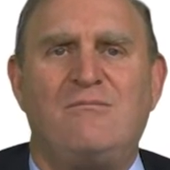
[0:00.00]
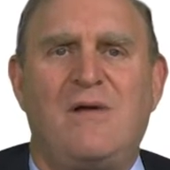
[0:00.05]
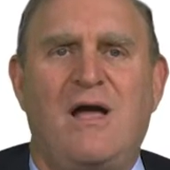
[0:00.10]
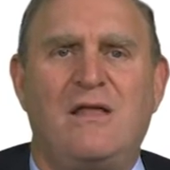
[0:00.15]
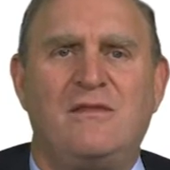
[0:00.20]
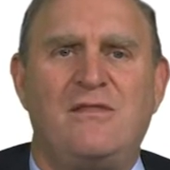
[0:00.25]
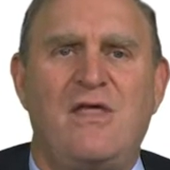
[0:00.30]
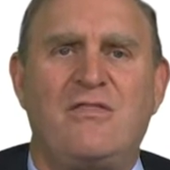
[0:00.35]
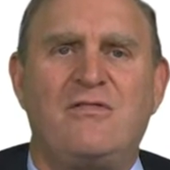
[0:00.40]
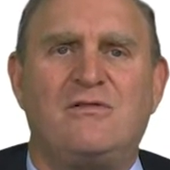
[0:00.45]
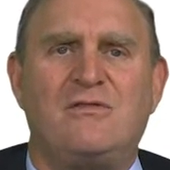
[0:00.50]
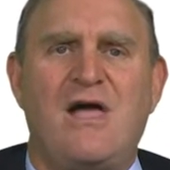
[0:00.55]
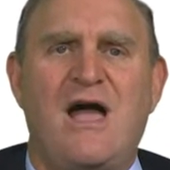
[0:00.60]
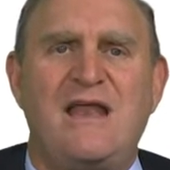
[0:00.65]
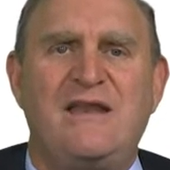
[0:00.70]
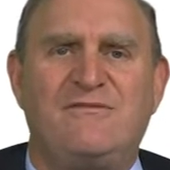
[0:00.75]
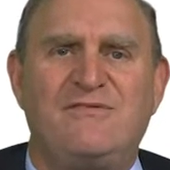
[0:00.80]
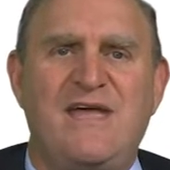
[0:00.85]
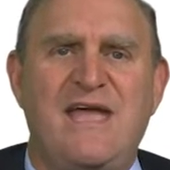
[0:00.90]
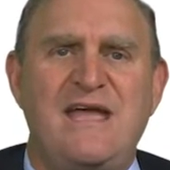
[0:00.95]
another
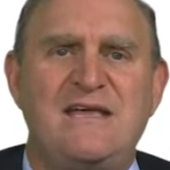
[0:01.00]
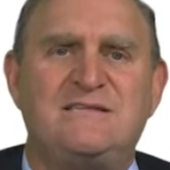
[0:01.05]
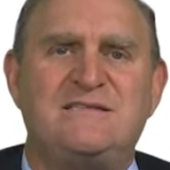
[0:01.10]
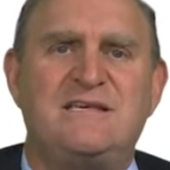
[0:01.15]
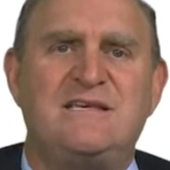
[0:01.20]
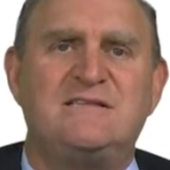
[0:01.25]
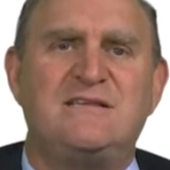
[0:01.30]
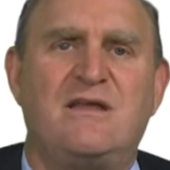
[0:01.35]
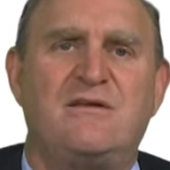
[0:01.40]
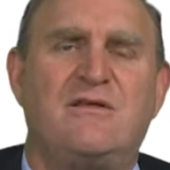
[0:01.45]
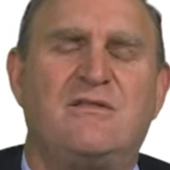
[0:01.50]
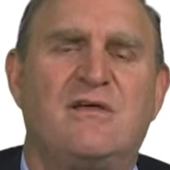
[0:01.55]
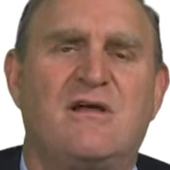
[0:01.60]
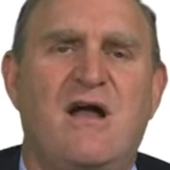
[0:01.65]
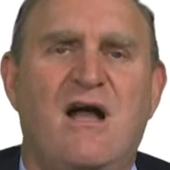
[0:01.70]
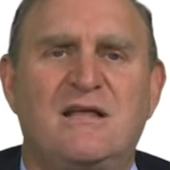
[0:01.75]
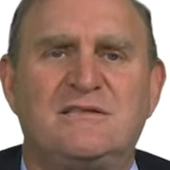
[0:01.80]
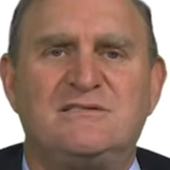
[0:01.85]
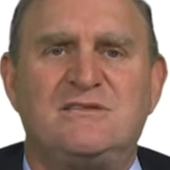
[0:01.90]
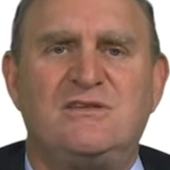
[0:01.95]
line of cases under the
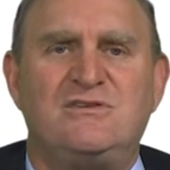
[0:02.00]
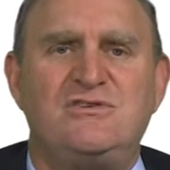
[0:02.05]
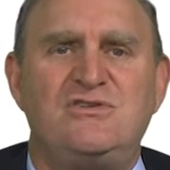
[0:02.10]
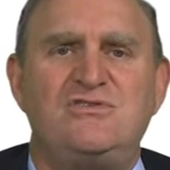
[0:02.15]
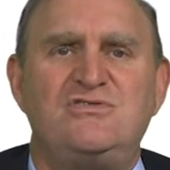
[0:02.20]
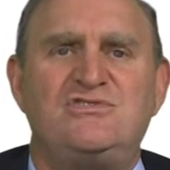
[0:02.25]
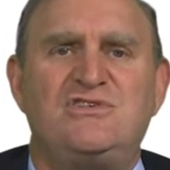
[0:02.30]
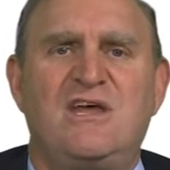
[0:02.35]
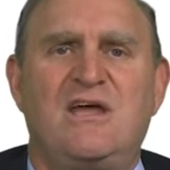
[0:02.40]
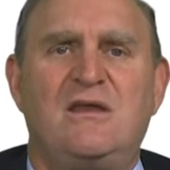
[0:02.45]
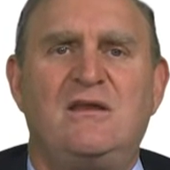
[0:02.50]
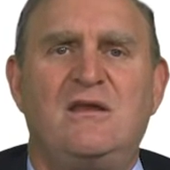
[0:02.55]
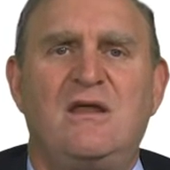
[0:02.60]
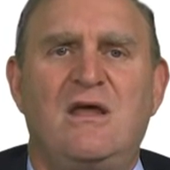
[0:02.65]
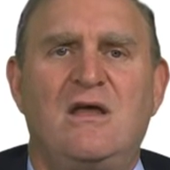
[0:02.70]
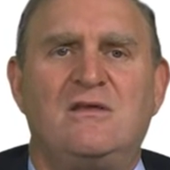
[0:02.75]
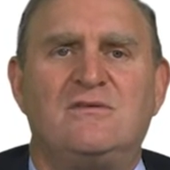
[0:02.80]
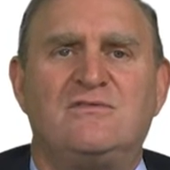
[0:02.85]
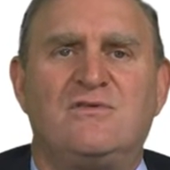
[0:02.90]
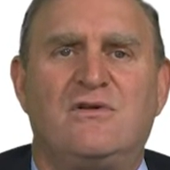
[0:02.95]
Constitution,
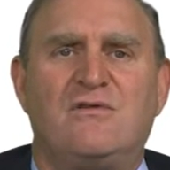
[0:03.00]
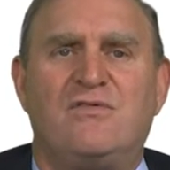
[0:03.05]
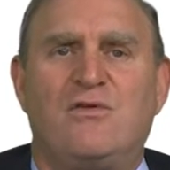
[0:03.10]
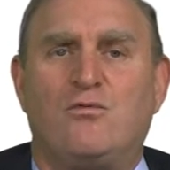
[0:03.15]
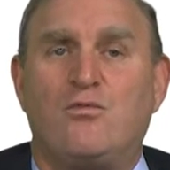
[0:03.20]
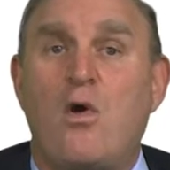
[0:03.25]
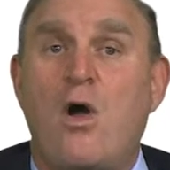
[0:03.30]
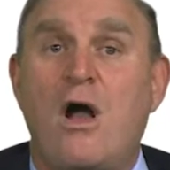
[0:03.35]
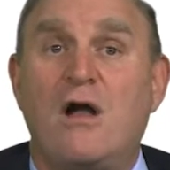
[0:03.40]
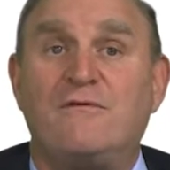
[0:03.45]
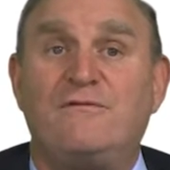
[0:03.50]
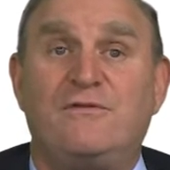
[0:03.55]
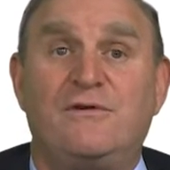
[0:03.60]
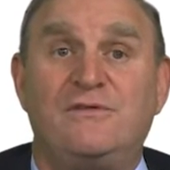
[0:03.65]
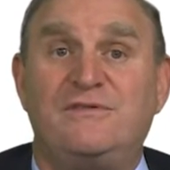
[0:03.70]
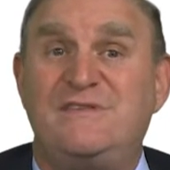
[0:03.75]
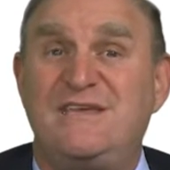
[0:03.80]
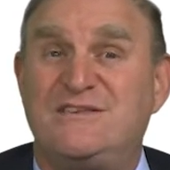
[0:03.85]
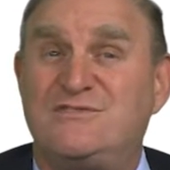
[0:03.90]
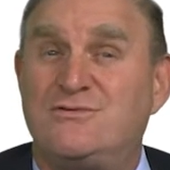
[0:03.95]
sort of the wrongful
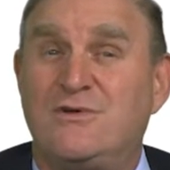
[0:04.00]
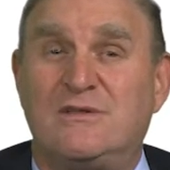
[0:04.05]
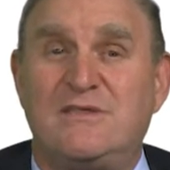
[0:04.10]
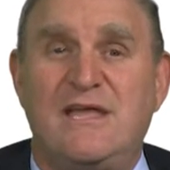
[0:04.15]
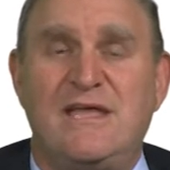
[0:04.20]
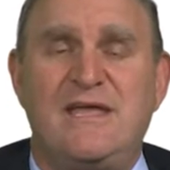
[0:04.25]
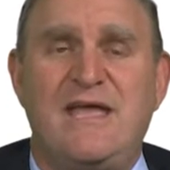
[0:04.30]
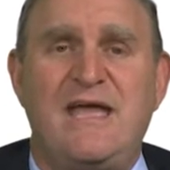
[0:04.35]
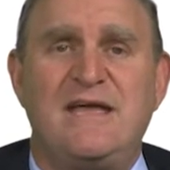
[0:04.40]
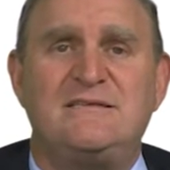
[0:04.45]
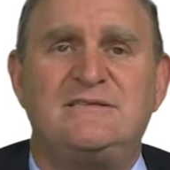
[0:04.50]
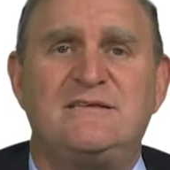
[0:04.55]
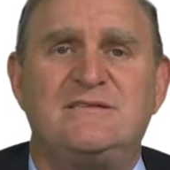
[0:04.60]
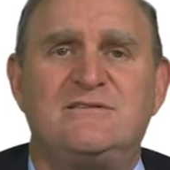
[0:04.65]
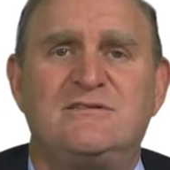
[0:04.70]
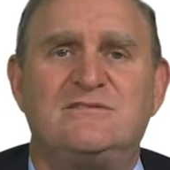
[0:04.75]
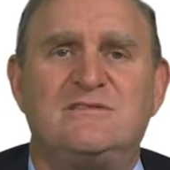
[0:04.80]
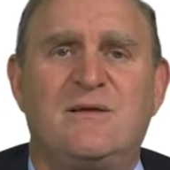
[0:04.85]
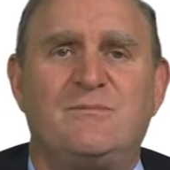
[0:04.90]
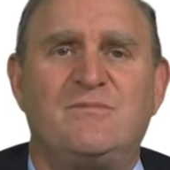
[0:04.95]
districting
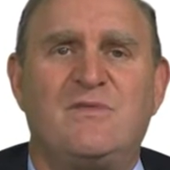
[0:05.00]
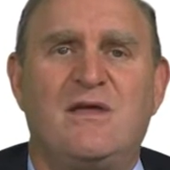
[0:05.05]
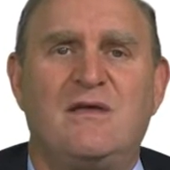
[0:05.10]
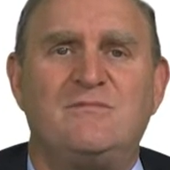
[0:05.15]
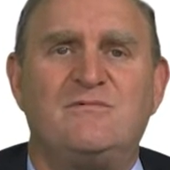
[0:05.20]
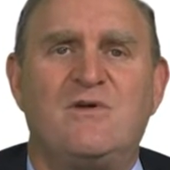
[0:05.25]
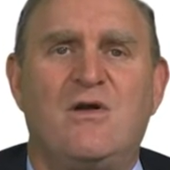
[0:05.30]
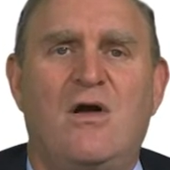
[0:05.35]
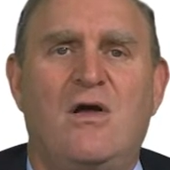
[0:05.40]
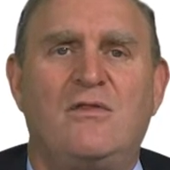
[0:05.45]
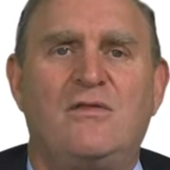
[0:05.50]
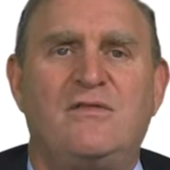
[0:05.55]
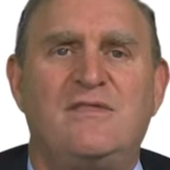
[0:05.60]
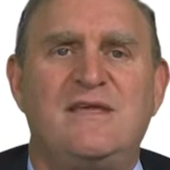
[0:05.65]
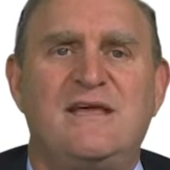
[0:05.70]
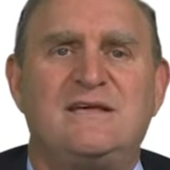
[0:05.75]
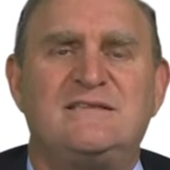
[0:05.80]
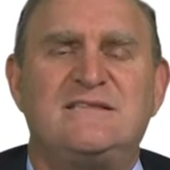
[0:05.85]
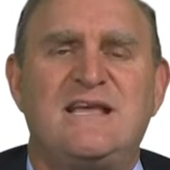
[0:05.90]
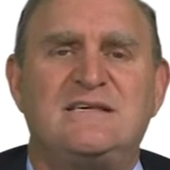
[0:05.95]
cases are sometimes called, or
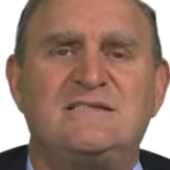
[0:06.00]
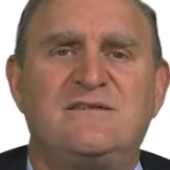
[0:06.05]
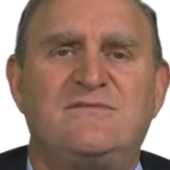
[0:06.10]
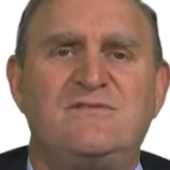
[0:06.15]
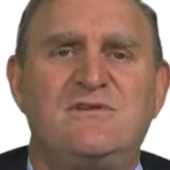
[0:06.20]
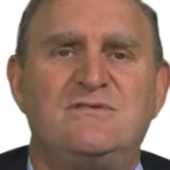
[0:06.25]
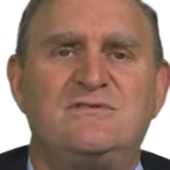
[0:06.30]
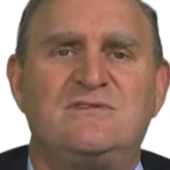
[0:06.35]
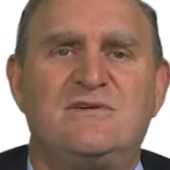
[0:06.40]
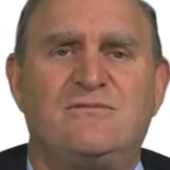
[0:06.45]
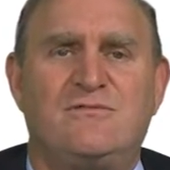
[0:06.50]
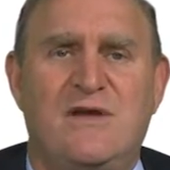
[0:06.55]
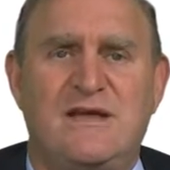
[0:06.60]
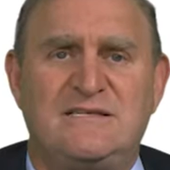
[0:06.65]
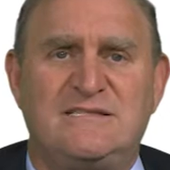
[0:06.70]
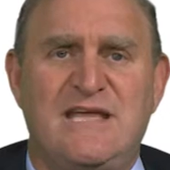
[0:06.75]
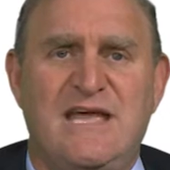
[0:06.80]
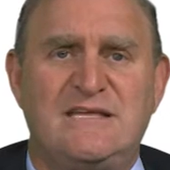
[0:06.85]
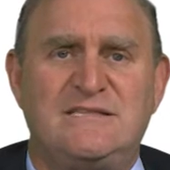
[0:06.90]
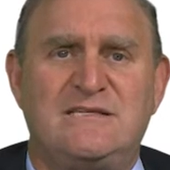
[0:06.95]
the excessive use of
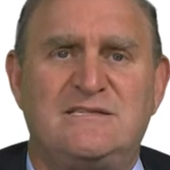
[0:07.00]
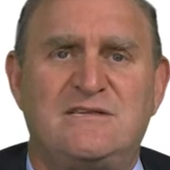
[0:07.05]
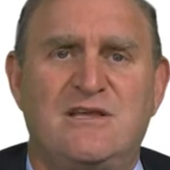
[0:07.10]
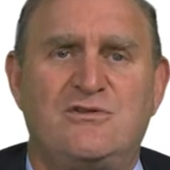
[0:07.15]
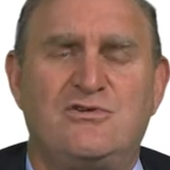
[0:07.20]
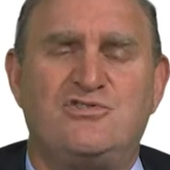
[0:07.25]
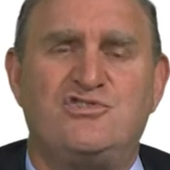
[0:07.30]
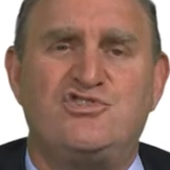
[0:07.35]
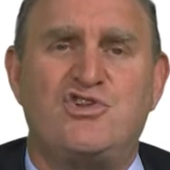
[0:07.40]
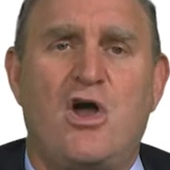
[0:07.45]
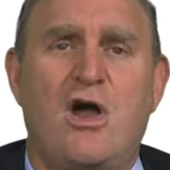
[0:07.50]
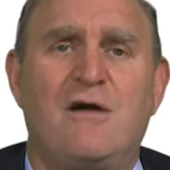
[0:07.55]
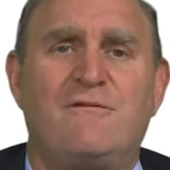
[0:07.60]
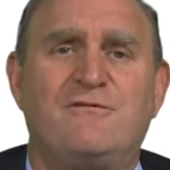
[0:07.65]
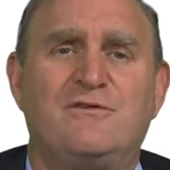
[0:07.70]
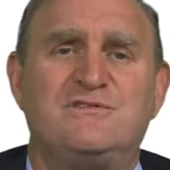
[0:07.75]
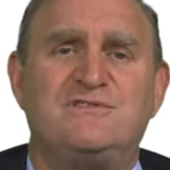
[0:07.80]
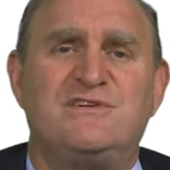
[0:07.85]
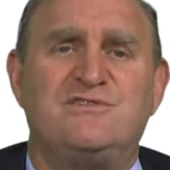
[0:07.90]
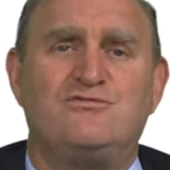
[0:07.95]
race cases under Shaw
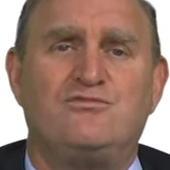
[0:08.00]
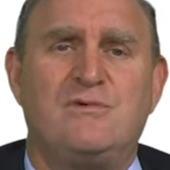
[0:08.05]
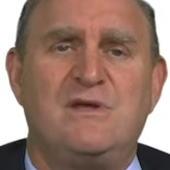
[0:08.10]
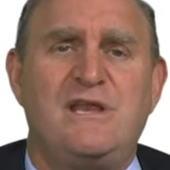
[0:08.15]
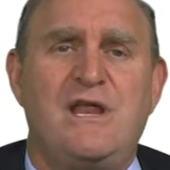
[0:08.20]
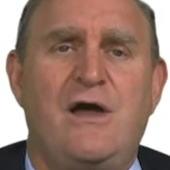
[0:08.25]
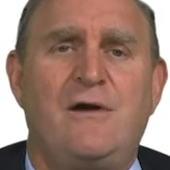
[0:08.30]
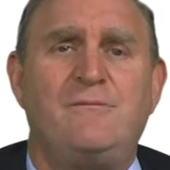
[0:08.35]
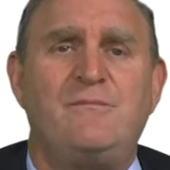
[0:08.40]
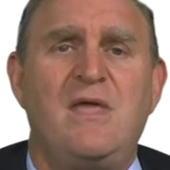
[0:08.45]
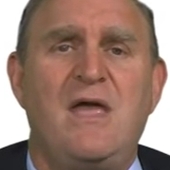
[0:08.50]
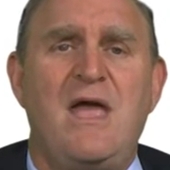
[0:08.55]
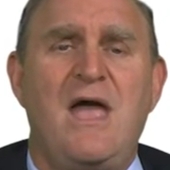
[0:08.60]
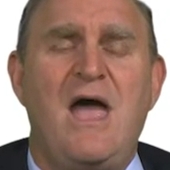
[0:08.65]
versus Reno,